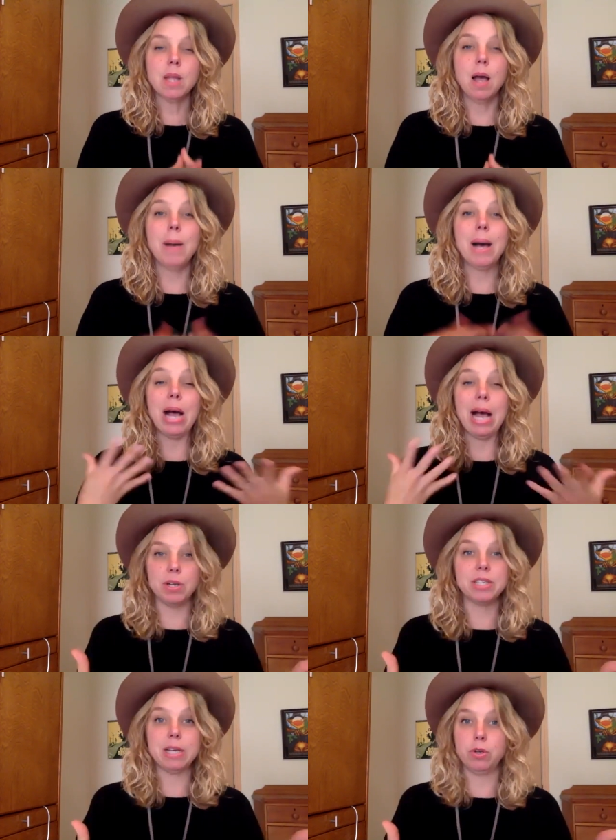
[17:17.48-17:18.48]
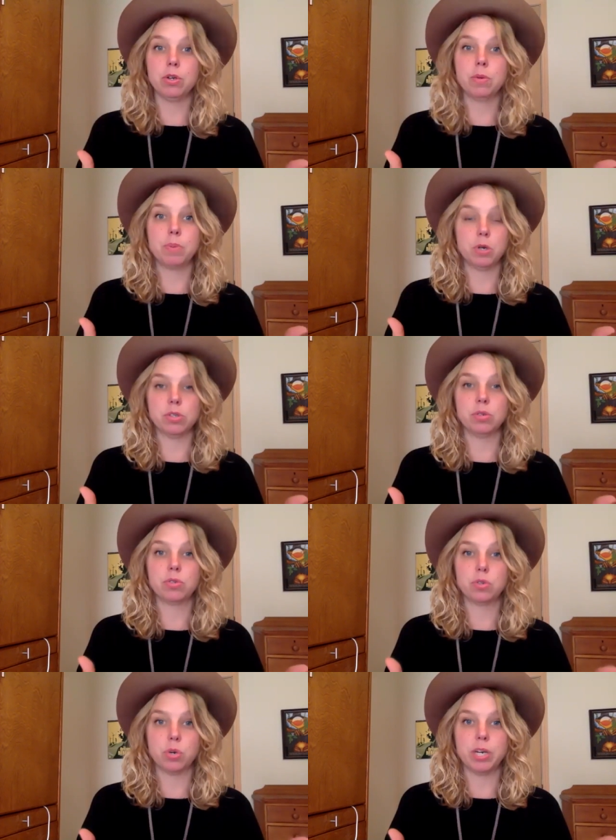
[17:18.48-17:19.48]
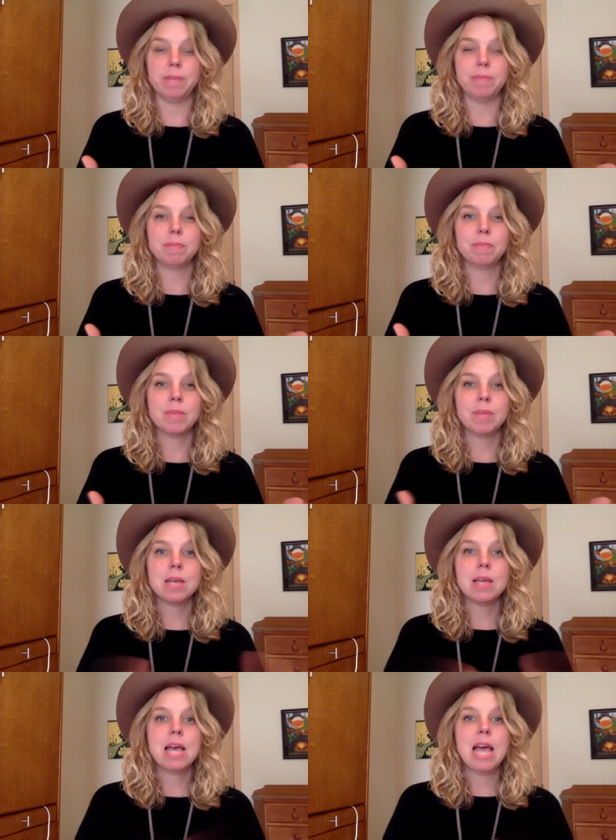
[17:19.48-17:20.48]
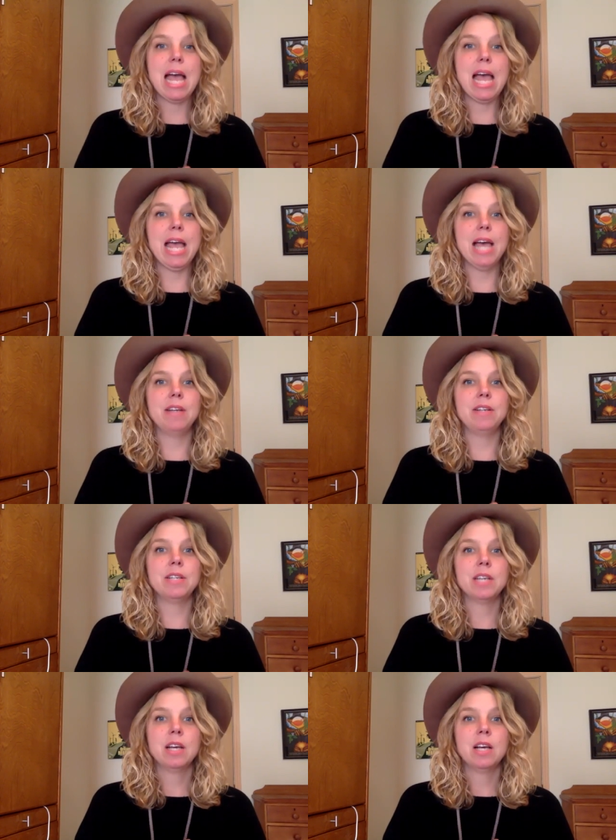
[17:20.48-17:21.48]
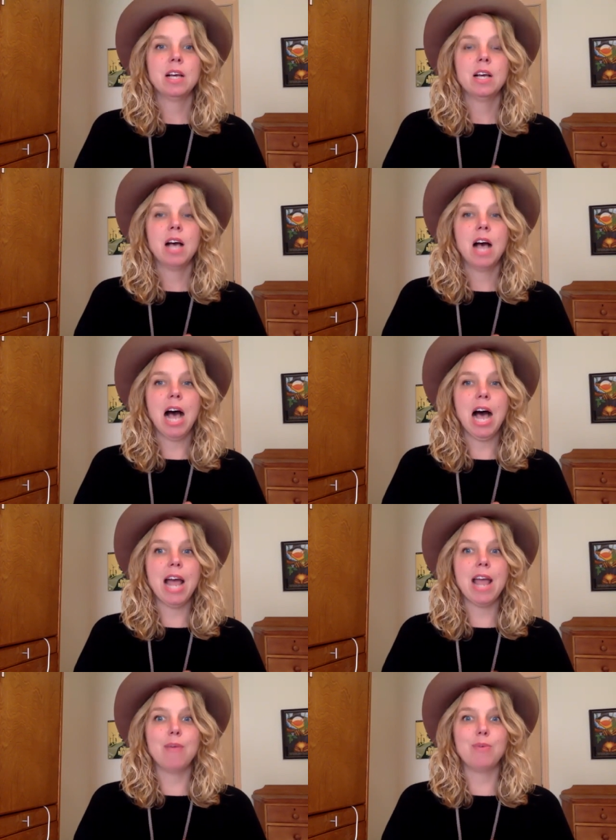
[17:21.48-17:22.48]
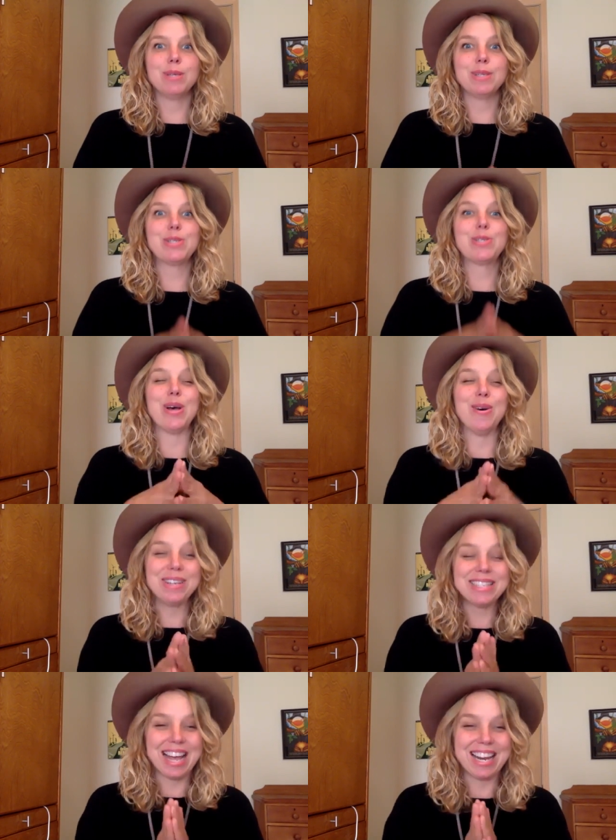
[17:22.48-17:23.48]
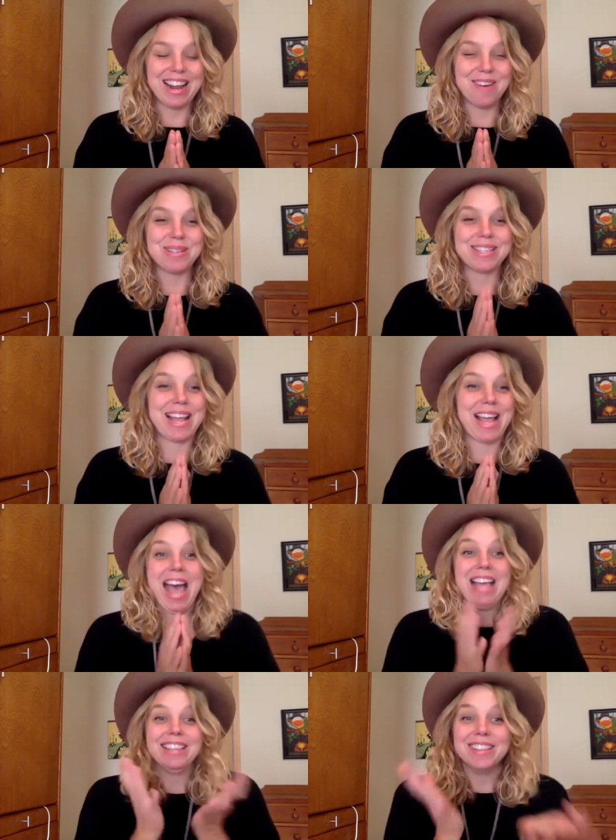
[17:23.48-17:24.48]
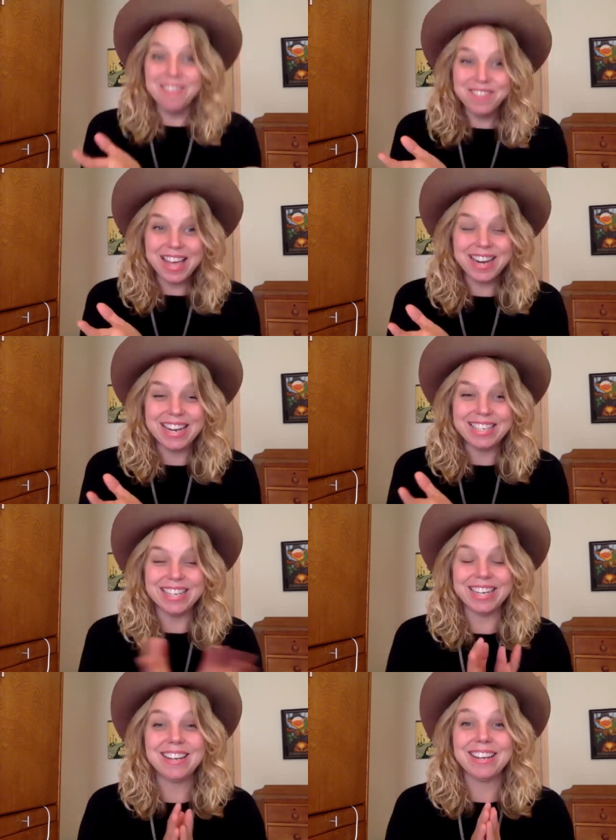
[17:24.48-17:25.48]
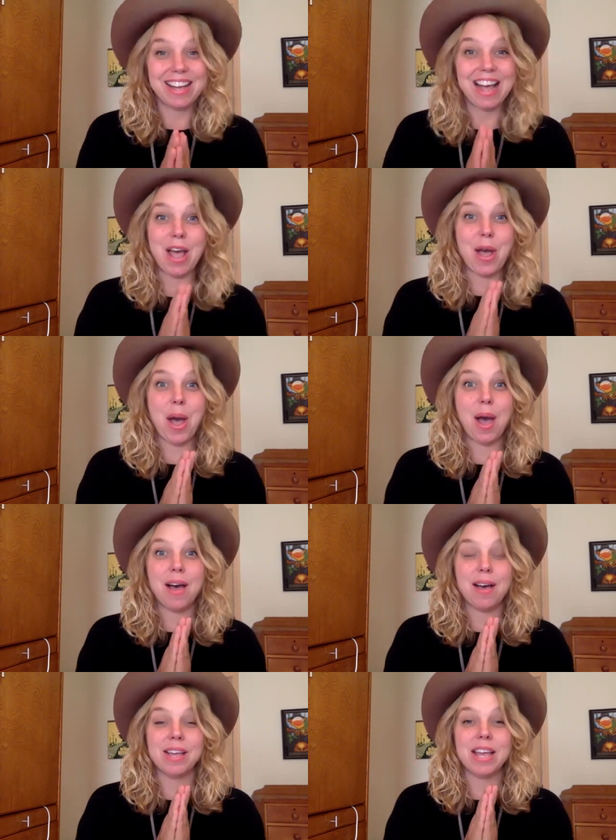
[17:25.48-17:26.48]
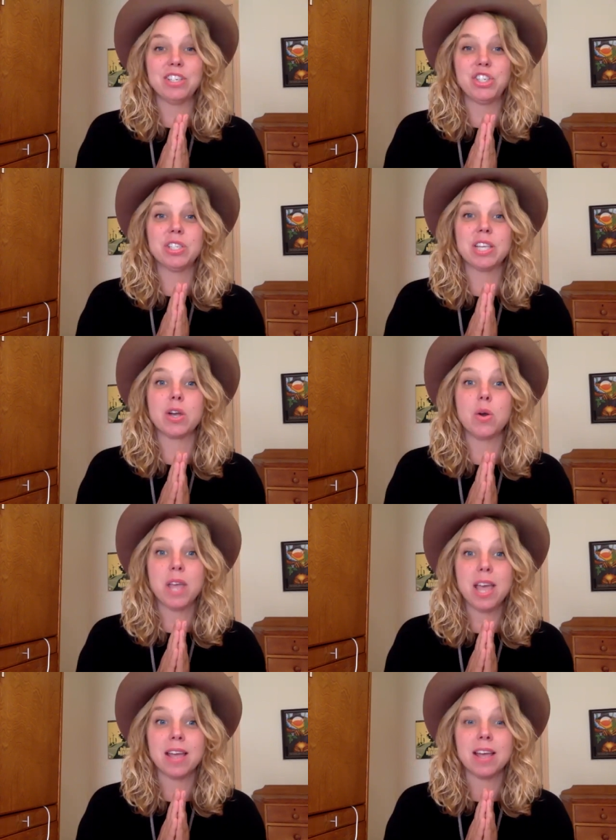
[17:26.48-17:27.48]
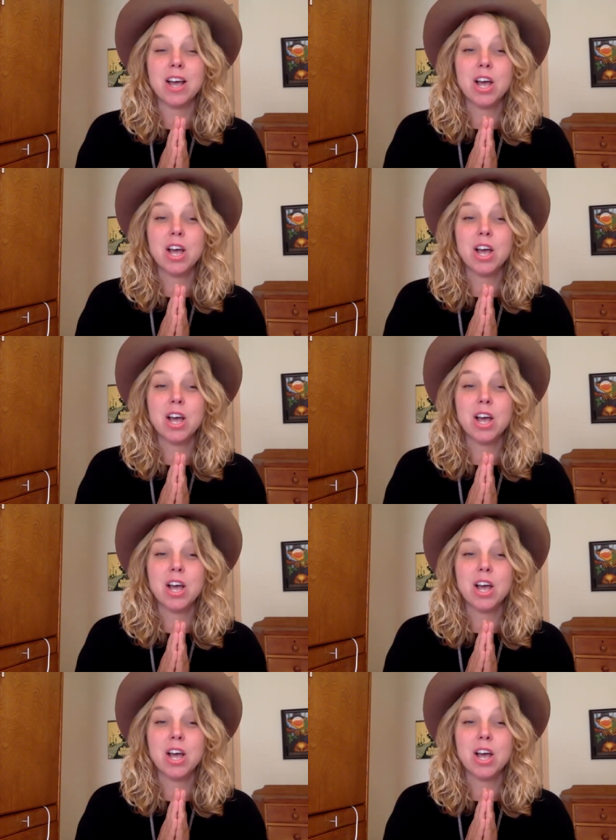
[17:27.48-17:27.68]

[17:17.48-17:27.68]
about how to tell your personal story. And I was so excited. I was like, I love that idea. And she's like, okay,